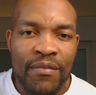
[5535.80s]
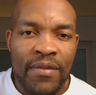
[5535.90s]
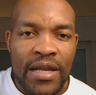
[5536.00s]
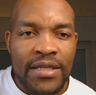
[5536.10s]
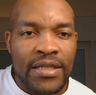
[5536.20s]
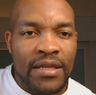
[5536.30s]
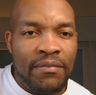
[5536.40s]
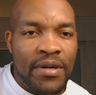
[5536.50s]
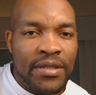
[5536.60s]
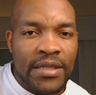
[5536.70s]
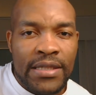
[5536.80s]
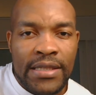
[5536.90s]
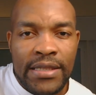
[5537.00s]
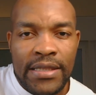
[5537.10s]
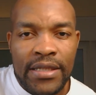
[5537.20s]
let's see, but
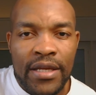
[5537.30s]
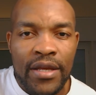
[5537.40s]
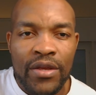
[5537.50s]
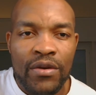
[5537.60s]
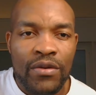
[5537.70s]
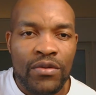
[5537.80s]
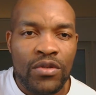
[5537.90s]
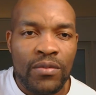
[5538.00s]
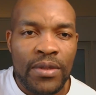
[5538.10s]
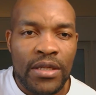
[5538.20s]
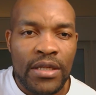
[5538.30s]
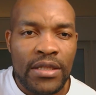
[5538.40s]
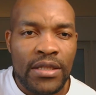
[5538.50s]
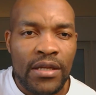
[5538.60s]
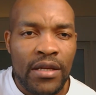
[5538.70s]
your YouTube
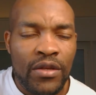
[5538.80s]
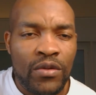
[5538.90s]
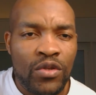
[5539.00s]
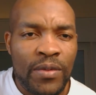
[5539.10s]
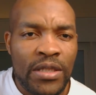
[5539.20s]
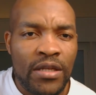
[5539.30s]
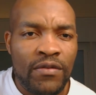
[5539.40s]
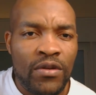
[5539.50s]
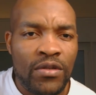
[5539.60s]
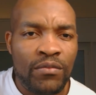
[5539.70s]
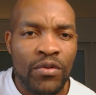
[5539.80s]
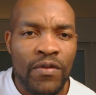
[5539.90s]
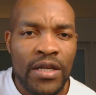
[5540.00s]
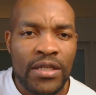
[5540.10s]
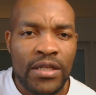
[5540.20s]
itself doesn't
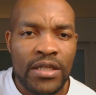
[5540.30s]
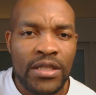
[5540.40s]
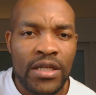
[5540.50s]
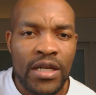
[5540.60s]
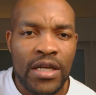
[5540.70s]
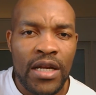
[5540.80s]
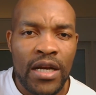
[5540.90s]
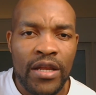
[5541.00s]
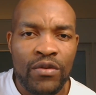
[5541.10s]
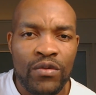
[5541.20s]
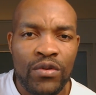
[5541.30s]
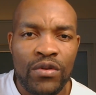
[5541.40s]
provide screen sharing directly.